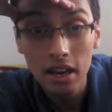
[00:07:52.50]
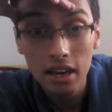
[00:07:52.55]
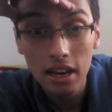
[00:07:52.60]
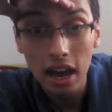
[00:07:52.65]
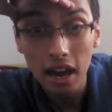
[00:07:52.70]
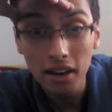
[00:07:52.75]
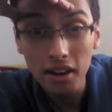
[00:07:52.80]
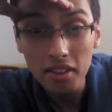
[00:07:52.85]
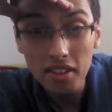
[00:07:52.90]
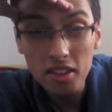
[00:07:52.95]

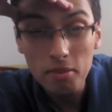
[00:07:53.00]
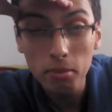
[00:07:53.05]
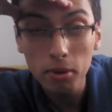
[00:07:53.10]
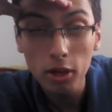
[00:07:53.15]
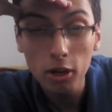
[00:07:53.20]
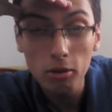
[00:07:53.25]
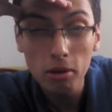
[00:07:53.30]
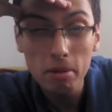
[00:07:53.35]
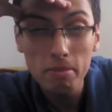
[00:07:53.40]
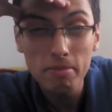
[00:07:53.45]
Another
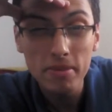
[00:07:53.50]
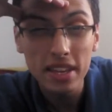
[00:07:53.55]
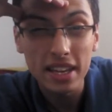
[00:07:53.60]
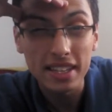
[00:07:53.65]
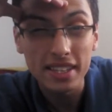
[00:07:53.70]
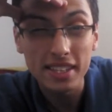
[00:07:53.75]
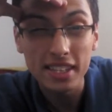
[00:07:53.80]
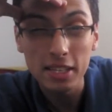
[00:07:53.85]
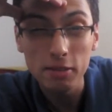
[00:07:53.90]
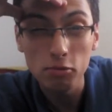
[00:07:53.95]
problem
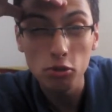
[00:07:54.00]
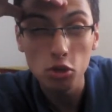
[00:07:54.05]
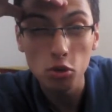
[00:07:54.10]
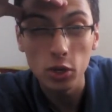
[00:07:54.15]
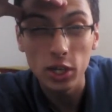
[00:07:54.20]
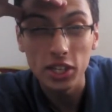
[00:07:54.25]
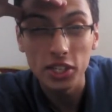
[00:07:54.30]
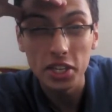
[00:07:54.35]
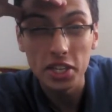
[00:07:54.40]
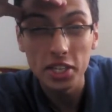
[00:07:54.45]
that seems to
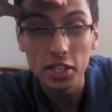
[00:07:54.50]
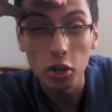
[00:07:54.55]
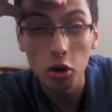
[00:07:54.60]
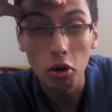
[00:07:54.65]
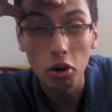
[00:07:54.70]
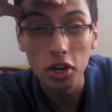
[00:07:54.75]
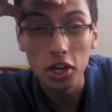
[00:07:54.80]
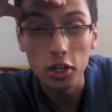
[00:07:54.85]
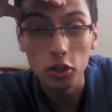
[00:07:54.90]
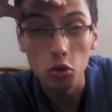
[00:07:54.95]
exist
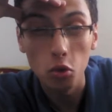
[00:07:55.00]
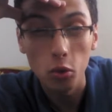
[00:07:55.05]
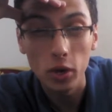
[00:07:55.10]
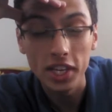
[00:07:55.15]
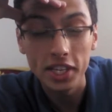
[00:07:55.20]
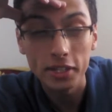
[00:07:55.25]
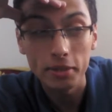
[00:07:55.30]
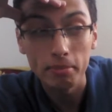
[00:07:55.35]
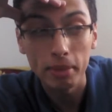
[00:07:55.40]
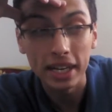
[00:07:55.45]
only to
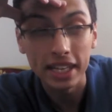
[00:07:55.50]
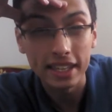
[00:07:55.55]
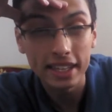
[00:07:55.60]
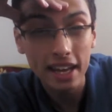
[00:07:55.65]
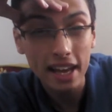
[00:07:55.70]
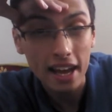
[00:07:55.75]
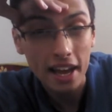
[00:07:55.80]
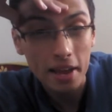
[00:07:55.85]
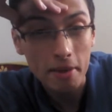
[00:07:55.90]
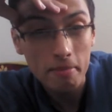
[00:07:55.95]
waste my
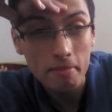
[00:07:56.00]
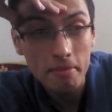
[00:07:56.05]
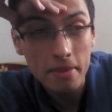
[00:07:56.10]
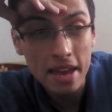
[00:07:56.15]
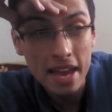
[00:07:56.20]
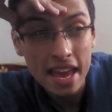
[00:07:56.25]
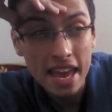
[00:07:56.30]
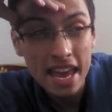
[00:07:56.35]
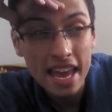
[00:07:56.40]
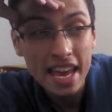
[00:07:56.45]
time
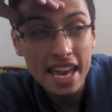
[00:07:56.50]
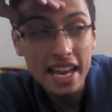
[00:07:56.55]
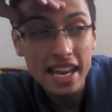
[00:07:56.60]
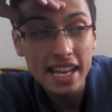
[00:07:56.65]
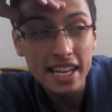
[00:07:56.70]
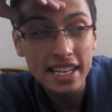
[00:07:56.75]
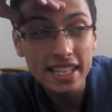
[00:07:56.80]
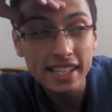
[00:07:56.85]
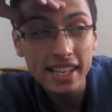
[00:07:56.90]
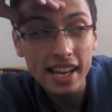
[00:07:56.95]

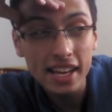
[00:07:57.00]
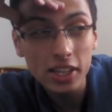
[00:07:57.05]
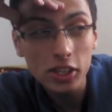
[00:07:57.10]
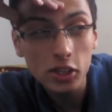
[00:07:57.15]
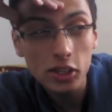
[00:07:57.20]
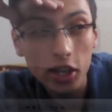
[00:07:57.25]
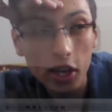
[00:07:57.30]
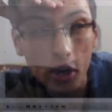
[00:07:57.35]
is that